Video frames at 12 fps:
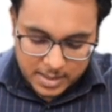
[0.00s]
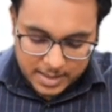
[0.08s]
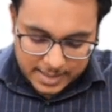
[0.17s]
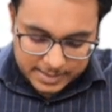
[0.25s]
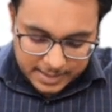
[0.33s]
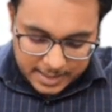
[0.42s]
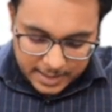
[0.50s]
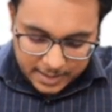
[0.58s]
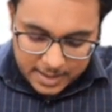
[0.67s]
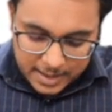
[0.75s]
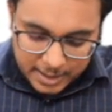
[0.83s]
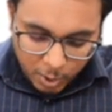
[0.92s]
Is it clear?
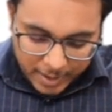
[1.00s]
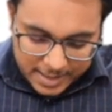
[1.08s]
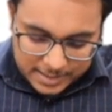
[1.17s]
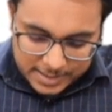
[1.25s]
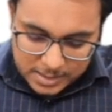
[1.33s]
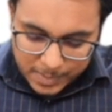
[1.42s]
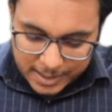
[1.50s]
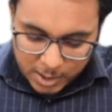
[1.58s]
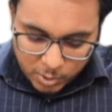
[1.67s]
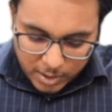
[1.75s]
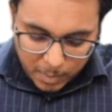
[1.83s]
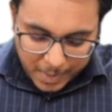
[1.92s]
Now guys, this
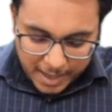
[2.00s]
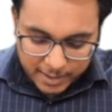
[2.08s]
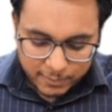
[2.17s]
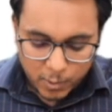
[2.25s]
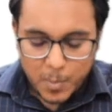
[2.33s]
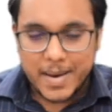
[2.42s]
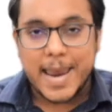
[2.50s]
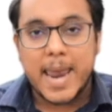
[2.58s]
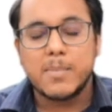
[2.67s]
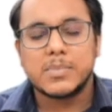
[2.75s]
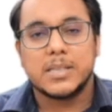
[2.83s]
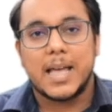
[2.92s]
particular platform
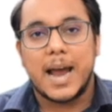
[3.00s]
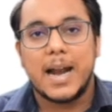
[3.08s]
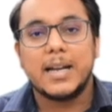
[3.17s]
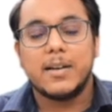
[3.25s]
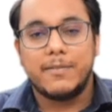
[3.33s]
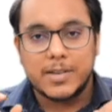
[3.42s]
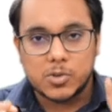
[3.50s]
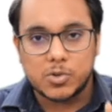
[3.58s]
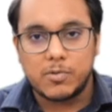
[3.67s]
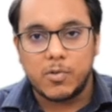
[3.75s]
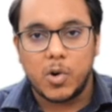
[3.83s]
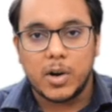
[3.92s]
aims that, first
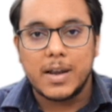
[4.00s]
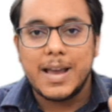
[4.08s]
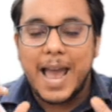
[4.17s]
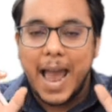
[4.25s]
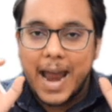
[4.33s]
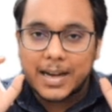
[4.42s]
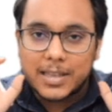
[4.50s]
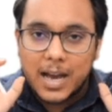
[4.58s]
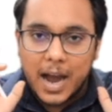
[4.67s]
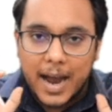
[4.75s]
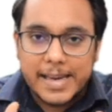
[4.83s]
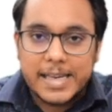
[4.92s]
of all, at the
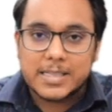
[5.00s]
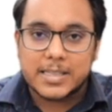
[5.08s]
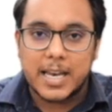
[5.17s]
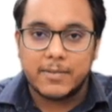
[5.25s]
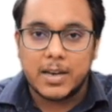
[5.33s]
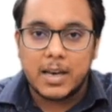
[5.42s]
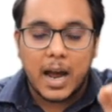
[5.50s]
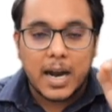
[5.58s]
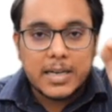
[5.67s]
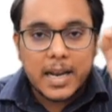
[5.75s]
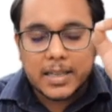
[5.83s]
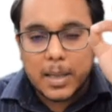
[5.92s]
highest level,
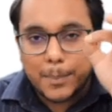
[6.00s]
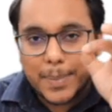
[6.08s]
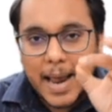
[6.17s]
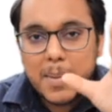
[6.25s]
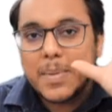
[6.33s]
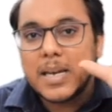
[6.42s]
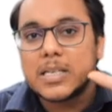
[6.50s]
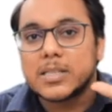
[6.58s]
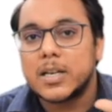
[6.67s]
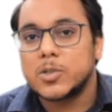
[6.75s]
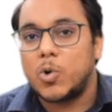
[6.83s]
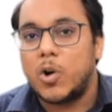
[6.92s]
under the Prime
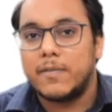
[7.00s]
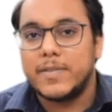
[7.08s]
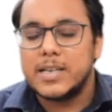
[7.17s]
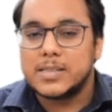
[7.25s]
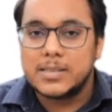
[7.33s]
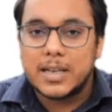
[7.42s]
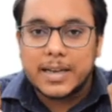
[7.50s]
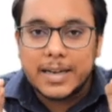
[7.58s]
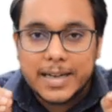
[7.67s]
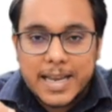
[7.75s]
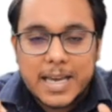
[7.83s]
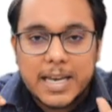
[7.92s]
Minister's office, the
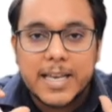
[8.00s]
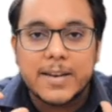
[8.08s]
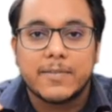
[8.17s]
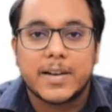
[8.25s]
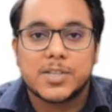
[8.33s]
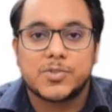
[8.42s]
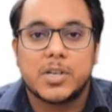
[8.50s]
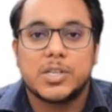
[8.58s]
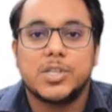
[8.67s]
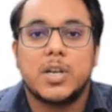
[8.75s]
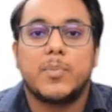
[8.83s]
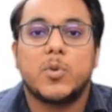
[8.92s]
critical
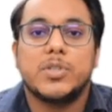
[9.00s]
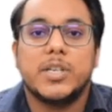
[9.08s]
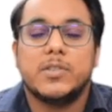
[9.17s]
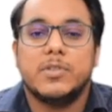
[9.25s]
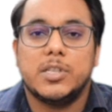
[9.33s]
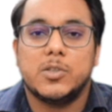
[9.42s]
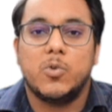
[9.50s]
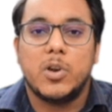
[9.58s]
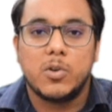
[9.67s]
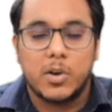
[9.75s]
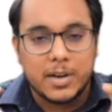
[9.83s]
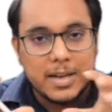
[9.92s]
infrastructure projects which is going
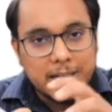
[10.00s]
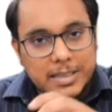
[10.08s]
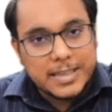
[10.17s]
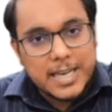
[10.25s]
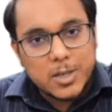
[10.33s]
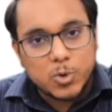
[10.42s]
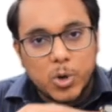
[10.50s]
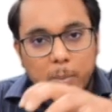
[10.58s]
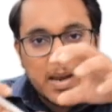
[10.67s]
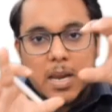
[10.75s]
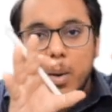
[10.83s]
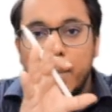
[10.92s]
on, they should
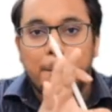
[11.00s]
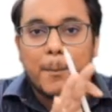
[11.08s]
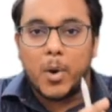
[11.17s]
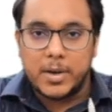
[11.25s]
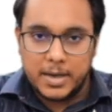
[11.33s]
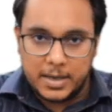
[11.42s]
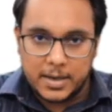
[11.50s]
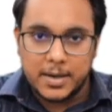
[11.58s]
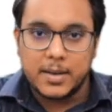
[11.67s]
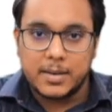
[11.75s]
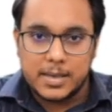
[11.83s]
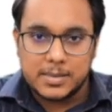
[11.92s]
be monitored.
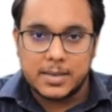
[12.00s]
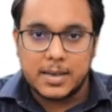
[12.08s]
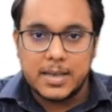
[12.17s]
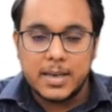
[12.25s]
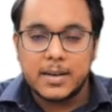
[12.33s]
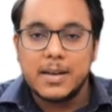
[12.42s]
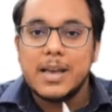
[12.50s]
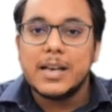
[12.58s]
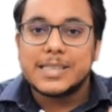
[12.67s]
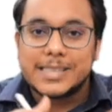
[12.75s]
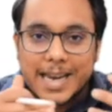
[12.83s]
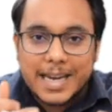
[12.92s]
Is it clear?
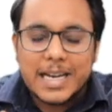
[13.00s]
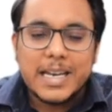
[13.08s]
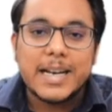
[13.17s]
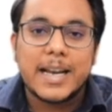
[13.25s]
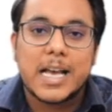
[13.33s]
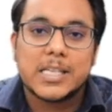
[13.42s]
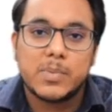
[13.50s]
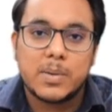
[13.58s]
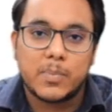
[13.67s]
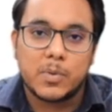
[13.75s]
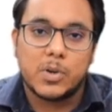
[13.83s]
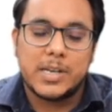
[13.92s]
Secondly, it has been,
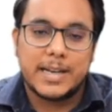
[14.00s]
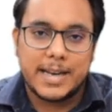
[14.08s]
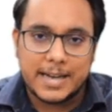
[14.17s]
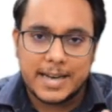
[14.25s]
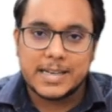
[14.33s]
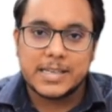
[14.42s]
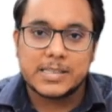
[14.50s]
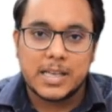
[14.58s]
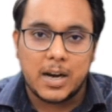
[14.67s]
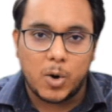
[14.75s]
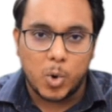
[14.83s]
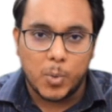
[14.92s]
it is
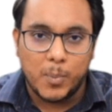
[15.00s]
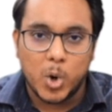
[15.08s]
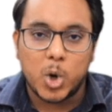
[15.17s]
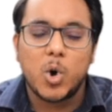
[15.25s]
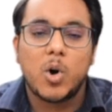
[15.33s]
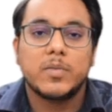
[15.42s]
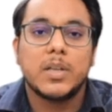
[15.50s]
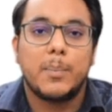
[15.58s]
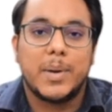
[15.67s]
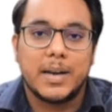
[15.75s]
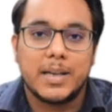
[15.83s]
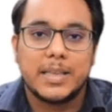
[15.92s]
the motto of the
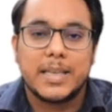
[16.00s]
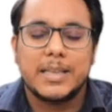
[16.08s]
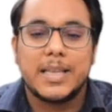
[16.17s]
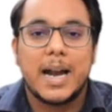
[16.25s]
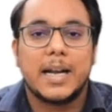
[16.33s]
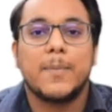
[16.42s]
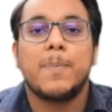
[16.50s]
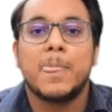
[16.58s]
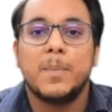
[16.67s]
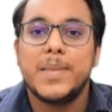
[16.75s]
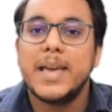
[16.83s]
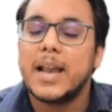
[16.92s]
Pragati that
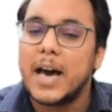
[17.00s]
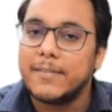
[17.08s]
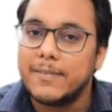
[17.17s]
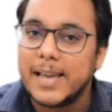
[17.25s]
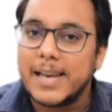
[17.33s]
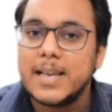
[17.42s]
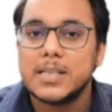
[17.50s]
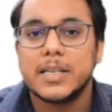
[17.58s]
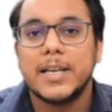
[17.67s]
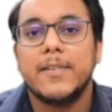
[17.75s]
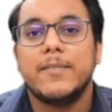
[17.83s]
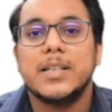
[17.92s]
there are various
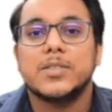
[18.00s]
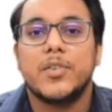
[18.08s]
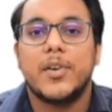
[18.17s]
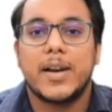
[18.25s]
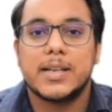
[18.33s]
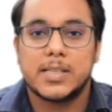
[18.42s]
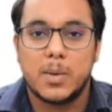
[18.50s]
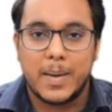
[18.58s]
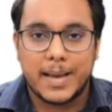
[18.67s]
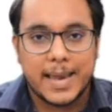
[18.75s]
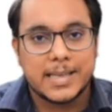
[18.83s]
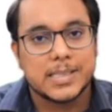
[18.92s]
grievance redressal
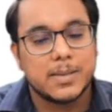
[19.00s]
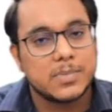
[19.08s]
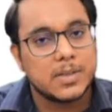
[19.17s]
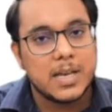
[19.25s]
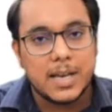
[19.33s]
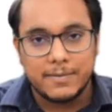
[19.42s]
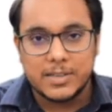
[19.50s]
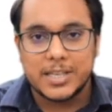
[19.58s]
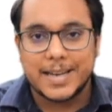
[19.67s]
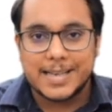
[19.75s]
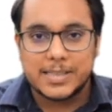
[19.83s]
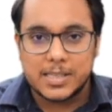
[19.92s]
mechanisms which are
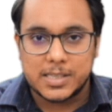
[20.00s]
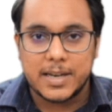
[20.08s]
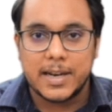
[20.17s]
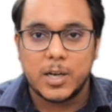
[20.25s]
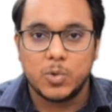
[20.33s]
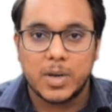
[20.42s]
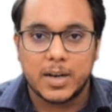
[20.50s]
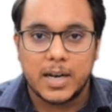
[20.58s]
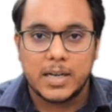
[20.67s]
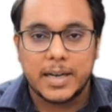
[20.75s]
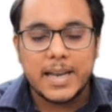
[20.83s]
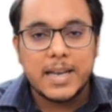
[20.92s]
existing into the
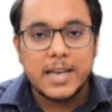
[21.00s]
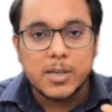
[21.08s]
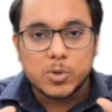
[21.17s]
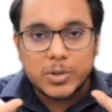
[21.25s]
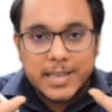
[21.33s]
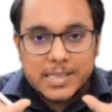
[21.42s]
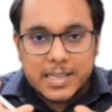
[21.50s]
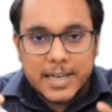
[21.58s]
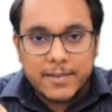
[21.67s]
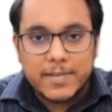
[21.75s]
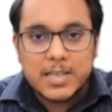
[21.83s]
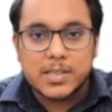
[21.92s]
country. So these
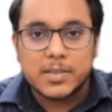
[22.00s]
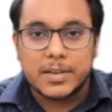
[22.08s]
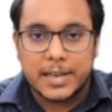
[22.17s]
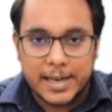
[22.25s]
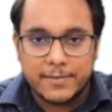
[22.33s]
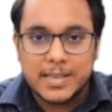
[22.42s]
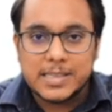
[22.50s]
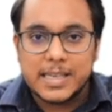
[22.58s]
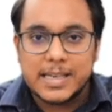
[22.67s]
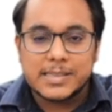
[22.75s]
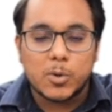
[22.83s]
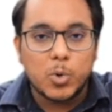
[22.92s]
grievances
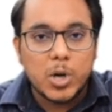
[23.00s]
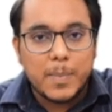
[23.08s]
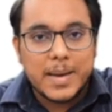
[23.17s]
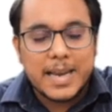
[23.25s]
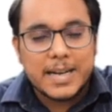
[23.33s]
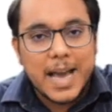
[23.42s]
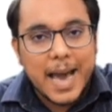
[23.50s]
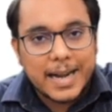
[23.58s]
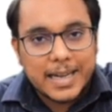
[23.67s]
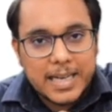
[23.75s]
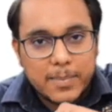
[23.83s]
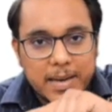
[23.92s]
could be
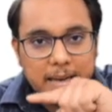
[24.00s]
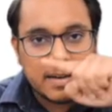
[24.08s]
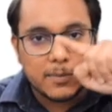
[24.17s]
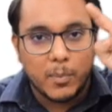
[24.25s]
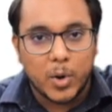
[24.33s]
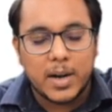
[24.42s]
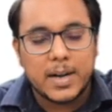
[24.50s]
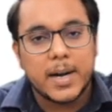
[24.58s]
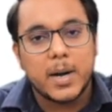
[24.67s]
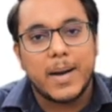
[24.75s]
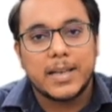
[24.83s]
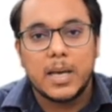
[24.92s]
directly be
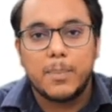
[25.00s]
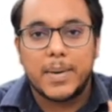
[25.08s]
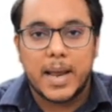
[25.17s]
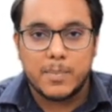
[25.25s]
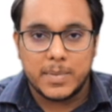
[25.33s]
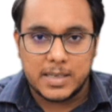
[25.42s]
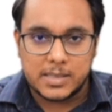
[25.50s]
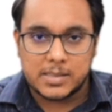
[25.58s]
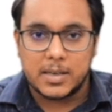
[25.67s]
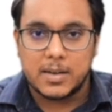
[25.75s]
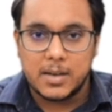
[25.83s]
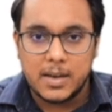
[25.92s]
monitored by the Prime Minister.